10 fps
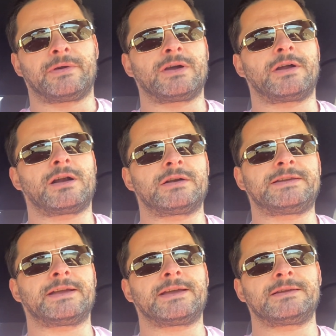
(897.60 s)
We got our
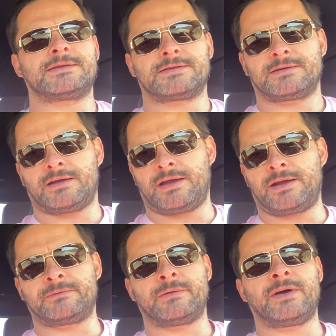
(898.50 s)
ticket
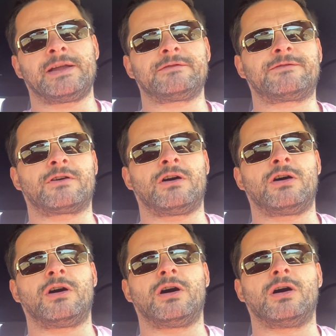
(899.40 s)
and we went
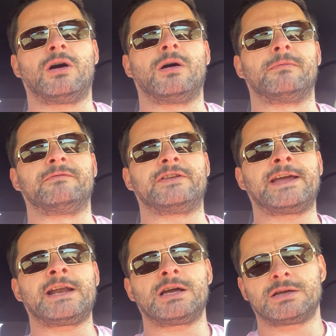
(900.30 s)
from
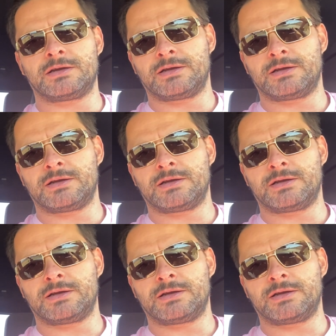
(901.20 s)
Vienna